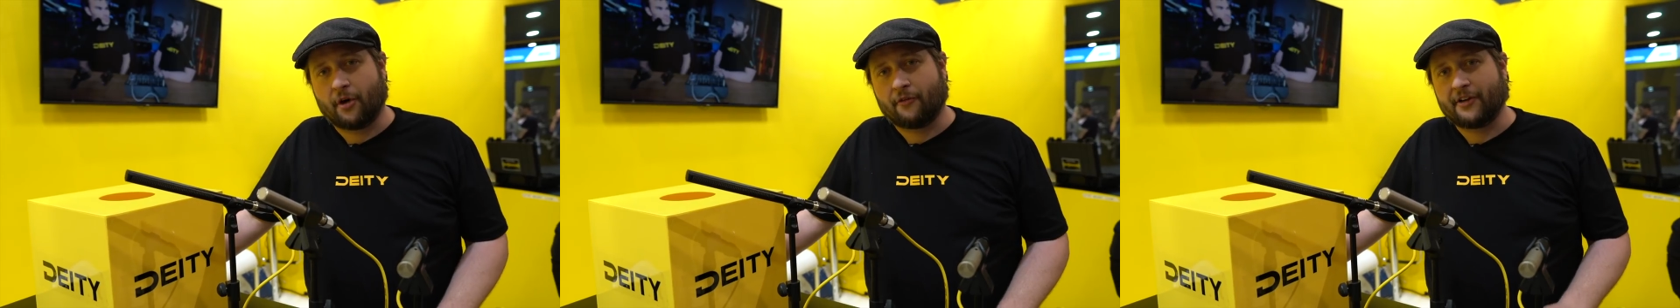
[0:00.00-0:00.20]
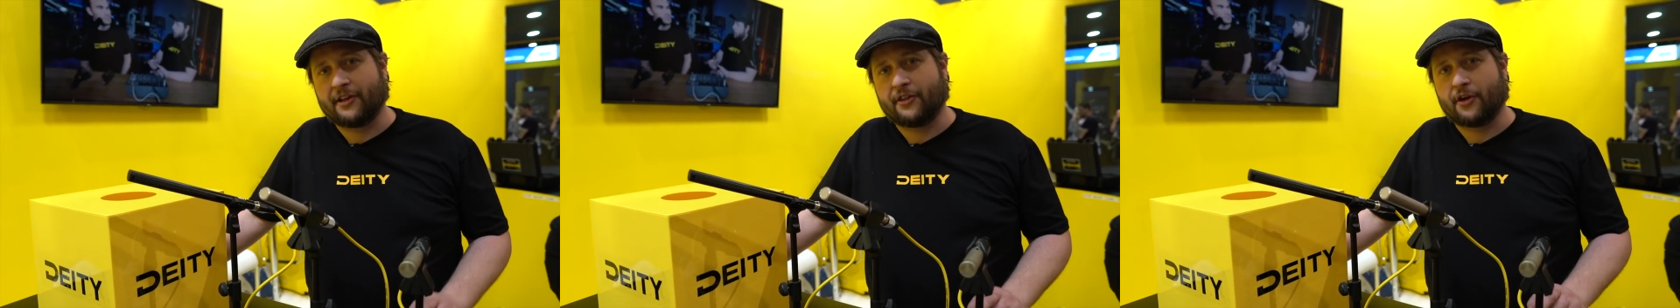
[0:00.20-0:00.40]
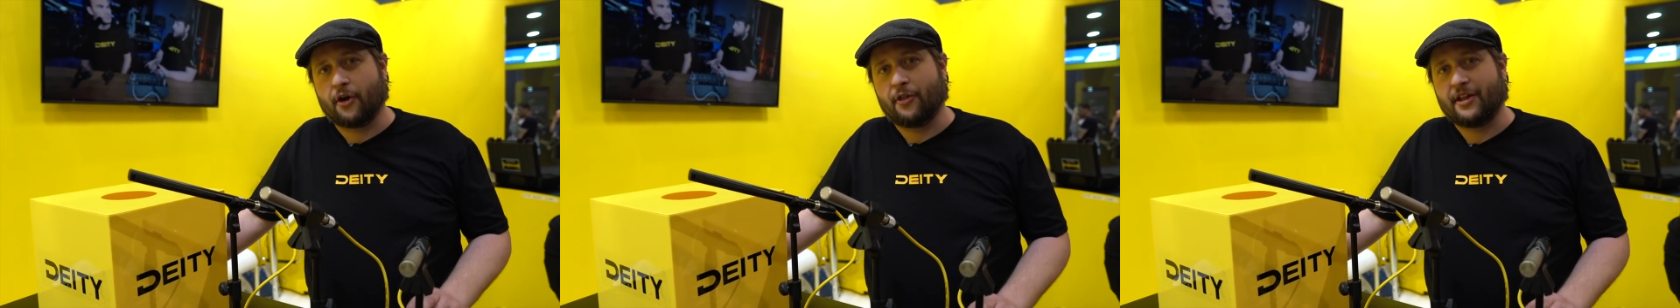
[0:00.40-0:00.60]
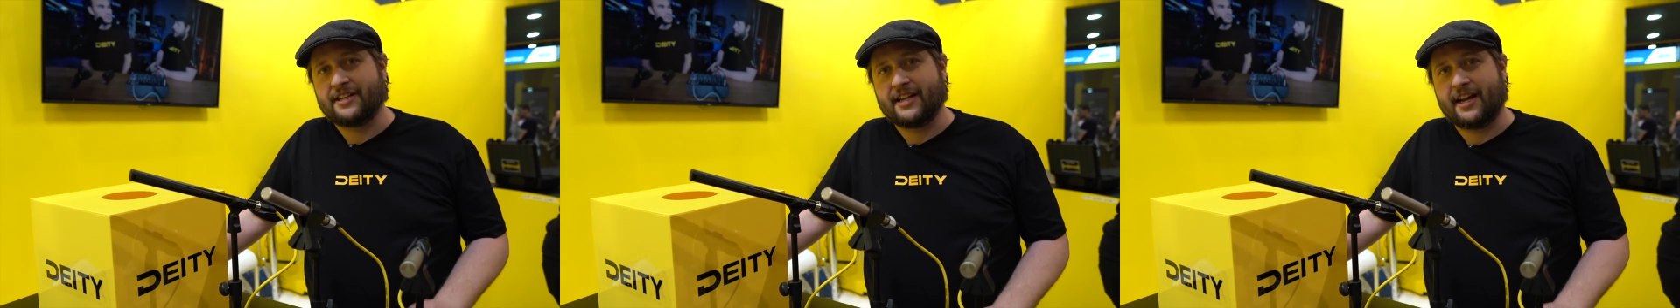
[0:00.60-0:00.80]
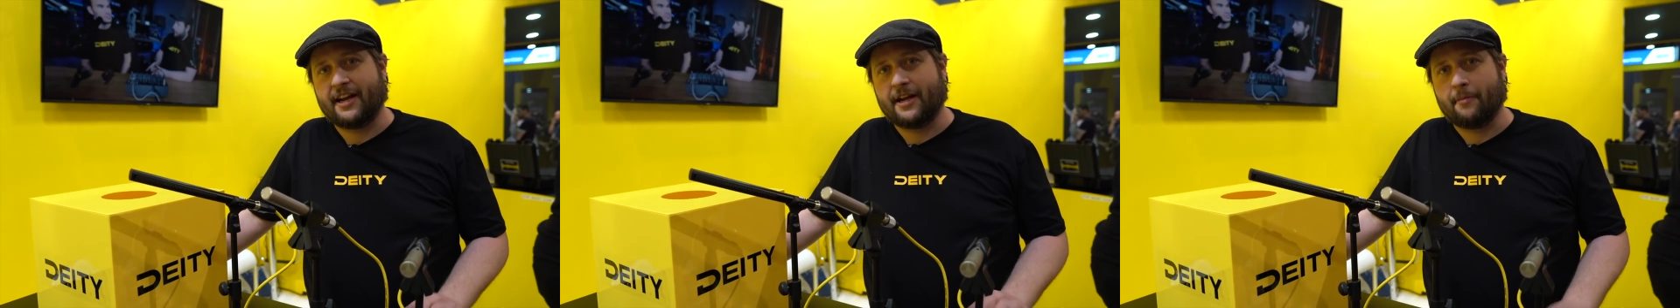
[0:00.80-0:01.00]
don't forget to go to
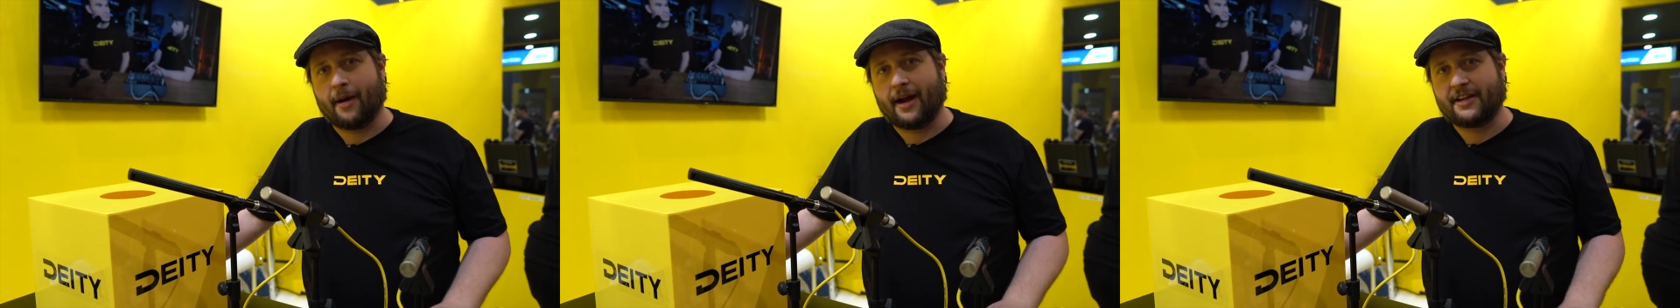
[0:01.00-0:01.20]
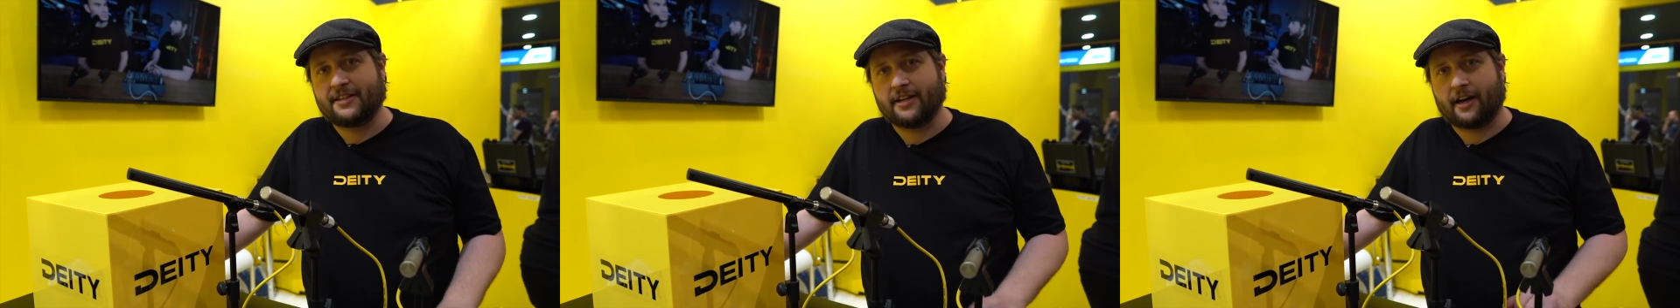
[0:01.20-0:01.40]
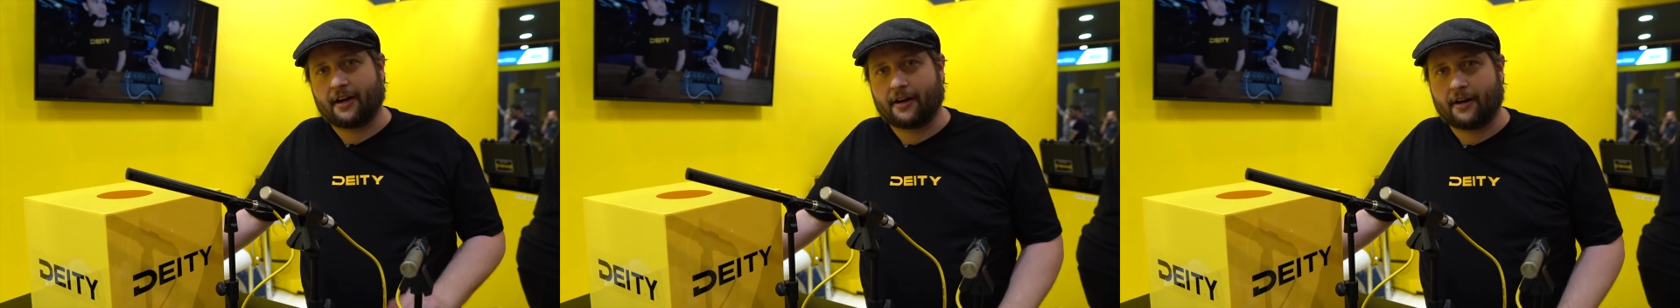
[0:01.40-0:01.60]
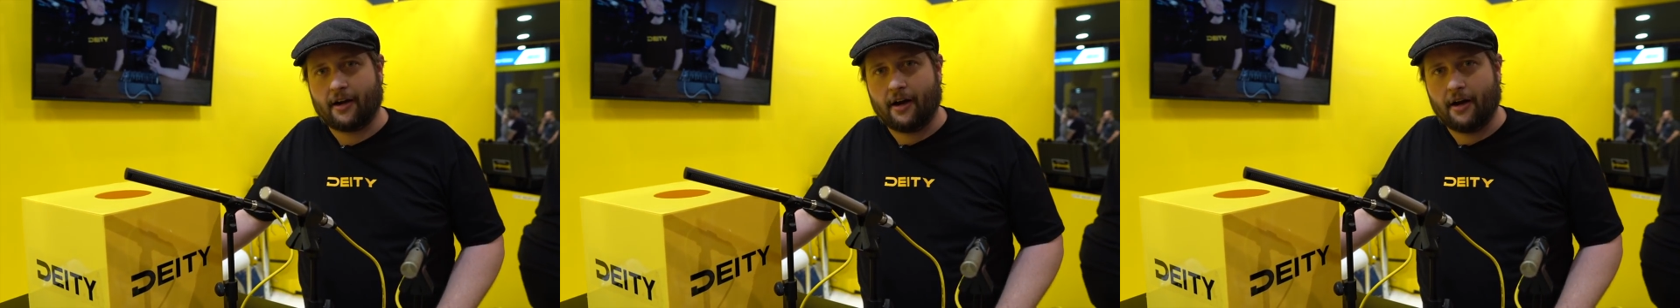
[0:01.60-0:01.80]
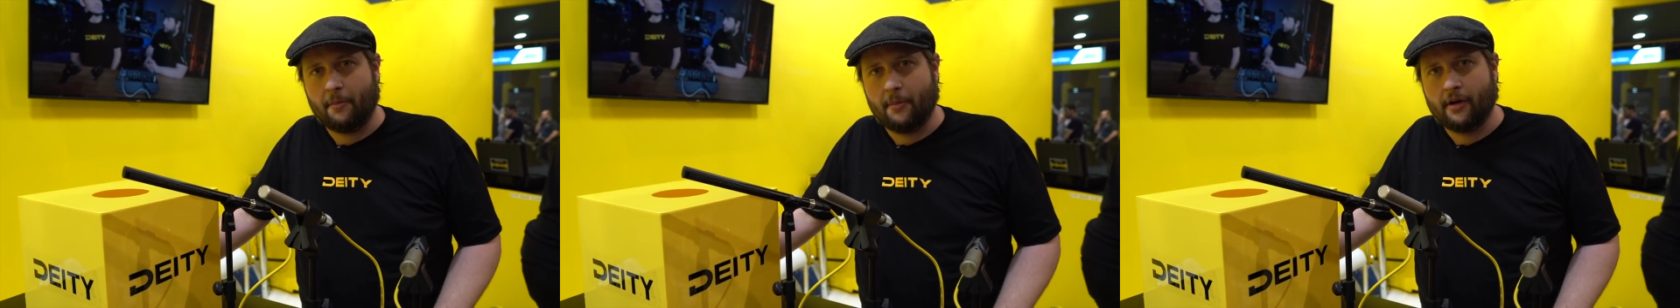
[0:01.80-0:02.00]

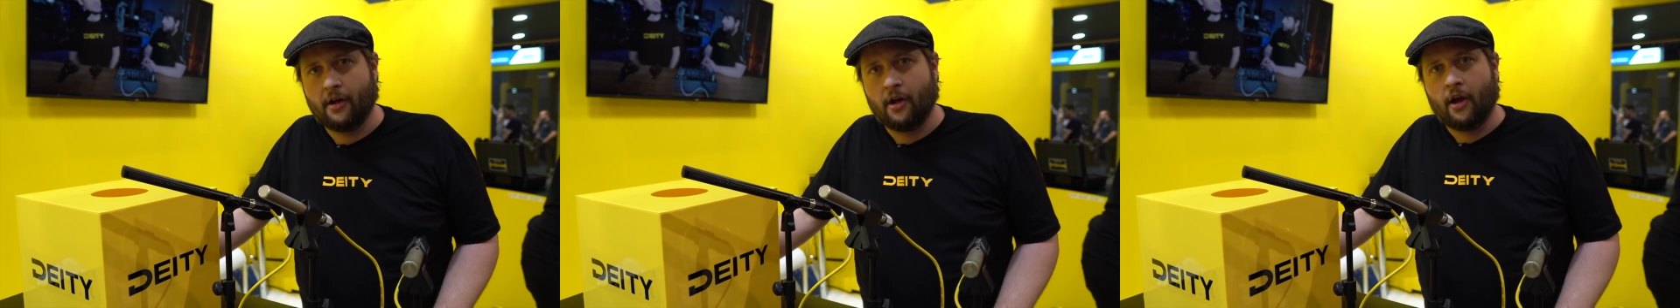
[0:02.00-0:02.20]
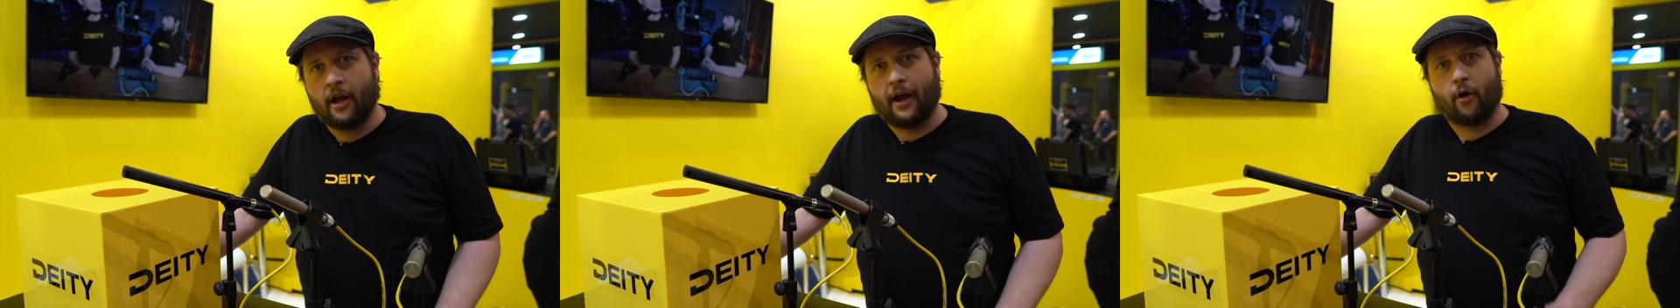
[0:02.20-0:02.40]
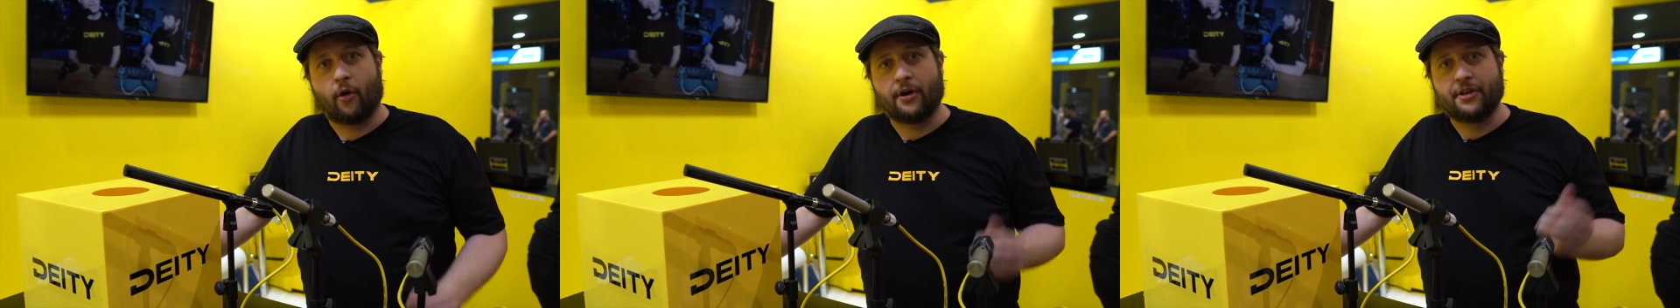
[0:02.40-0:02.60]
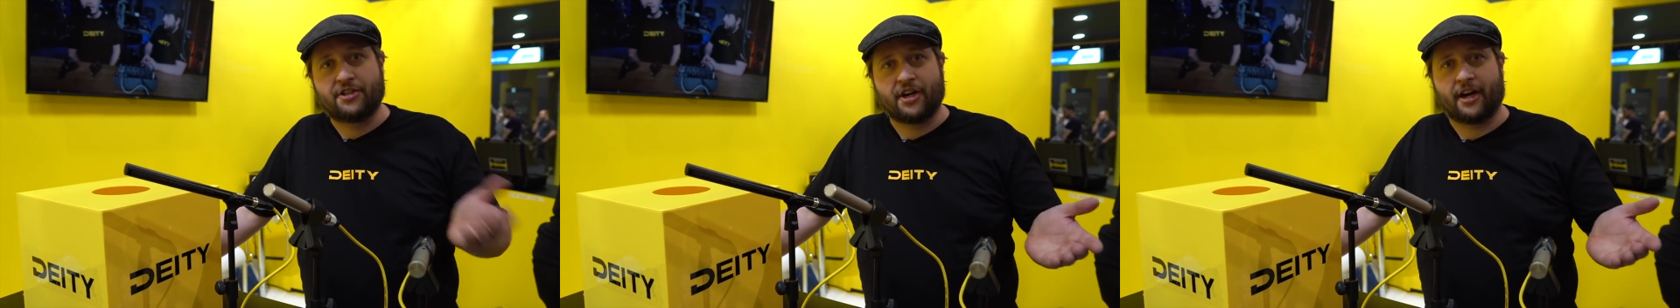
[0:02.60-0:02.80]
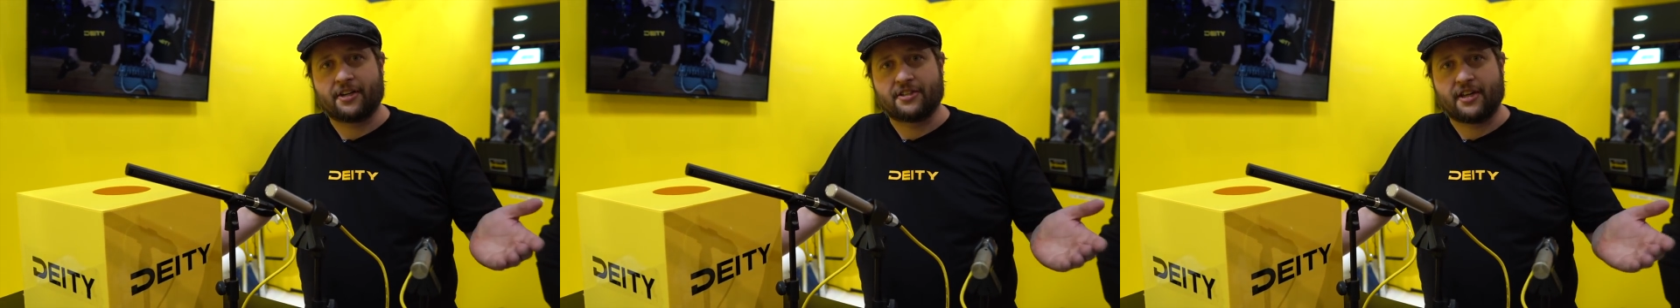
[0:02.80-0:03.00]
deitymic.com and always
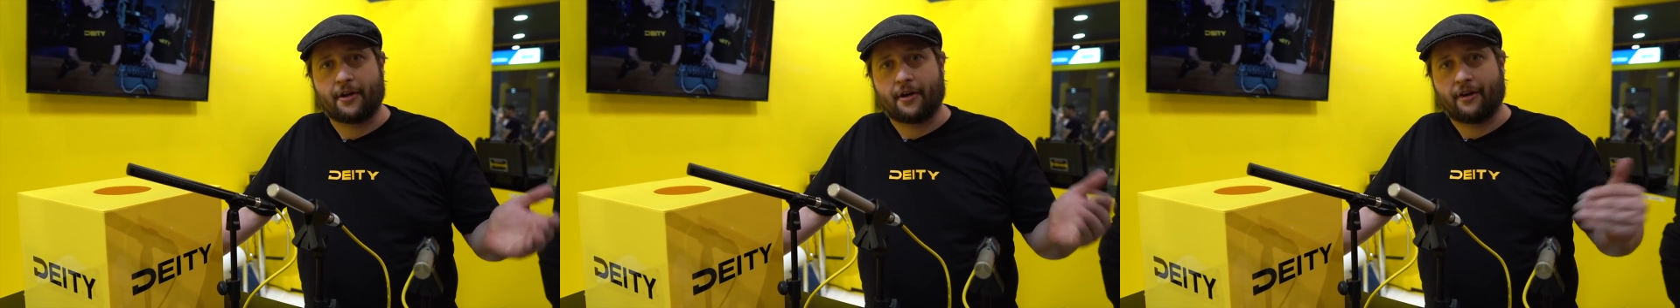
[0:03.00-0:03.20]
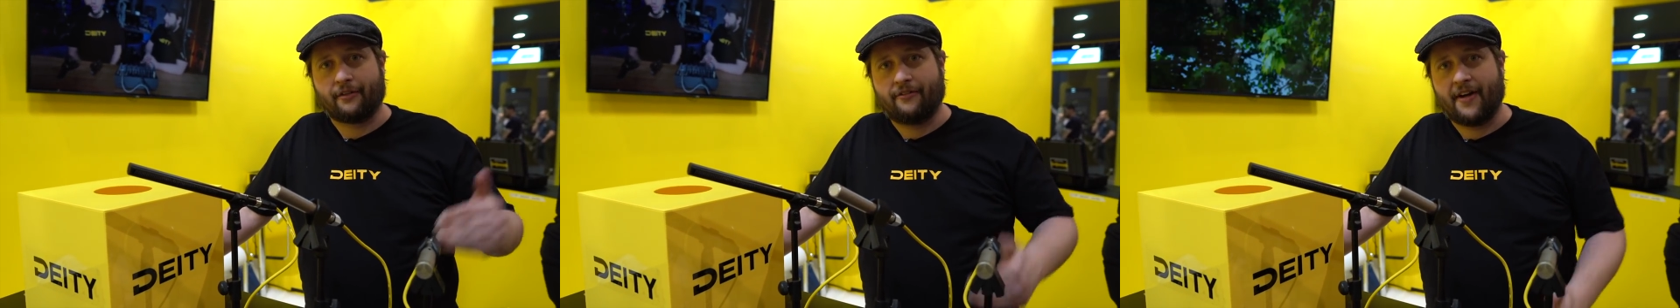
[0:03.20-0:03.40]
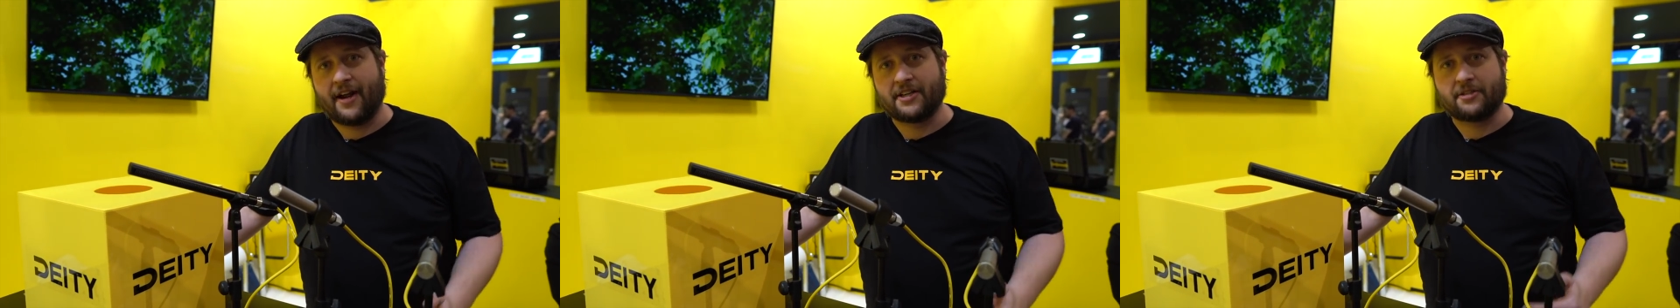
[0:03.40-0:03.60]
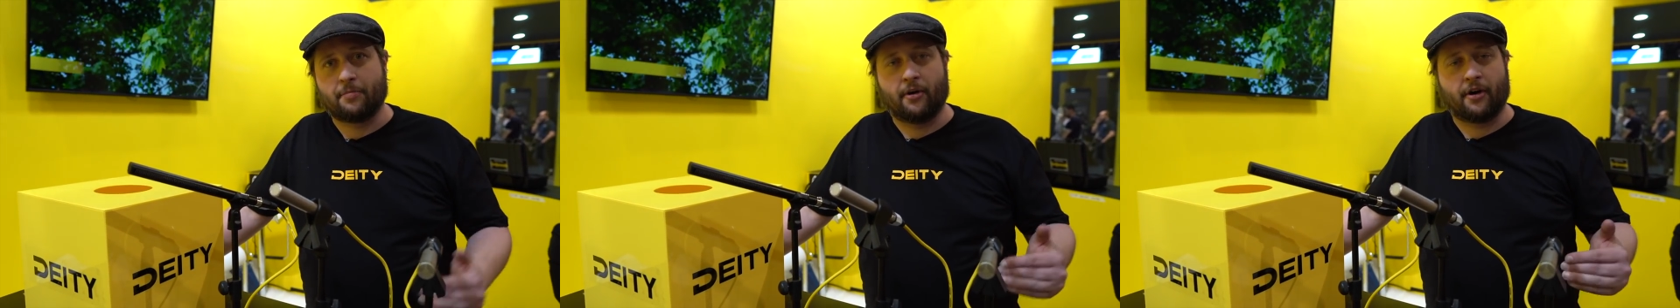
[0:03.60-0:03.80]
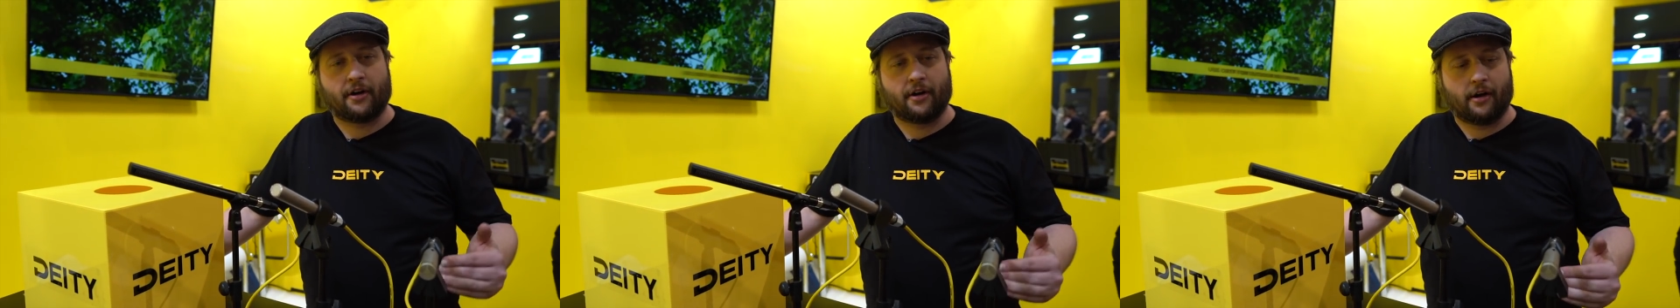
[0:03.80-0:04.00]
check us out on
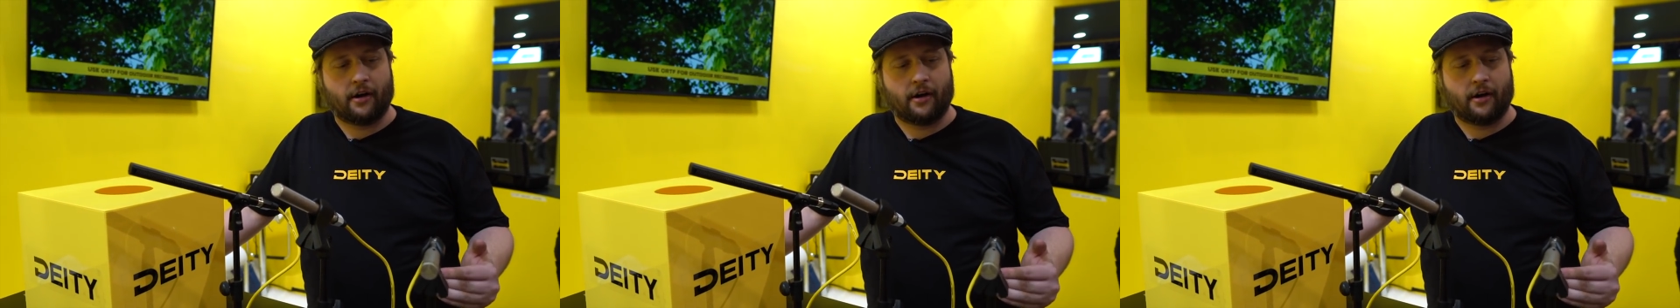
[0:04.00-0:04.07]
Facebook,